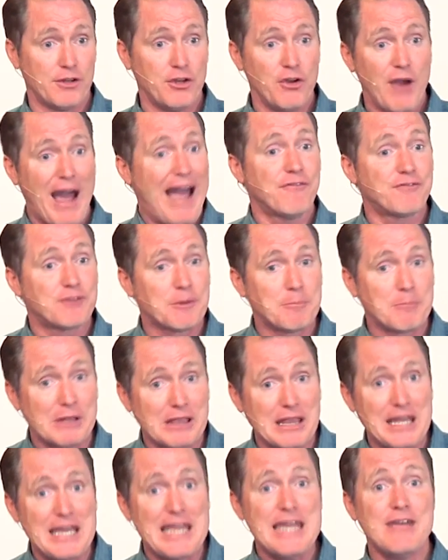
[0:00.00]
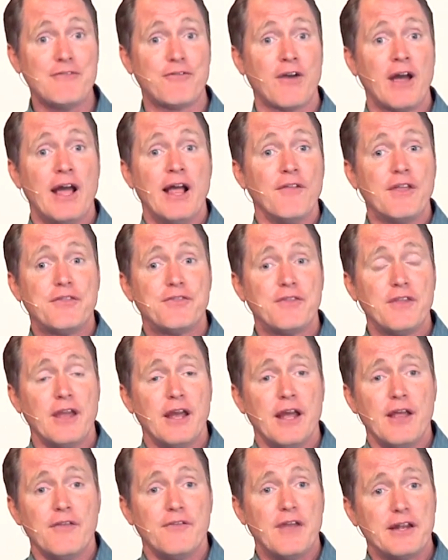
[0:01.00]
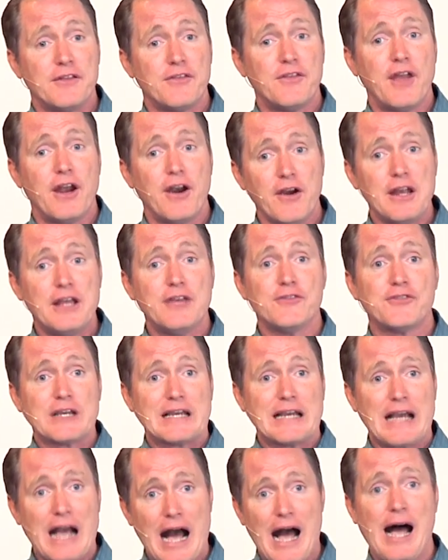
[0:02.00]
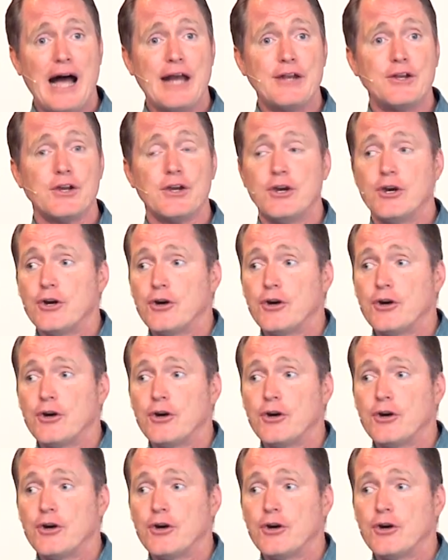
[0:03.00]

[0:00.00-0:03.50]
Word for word: You have to believe that there is a God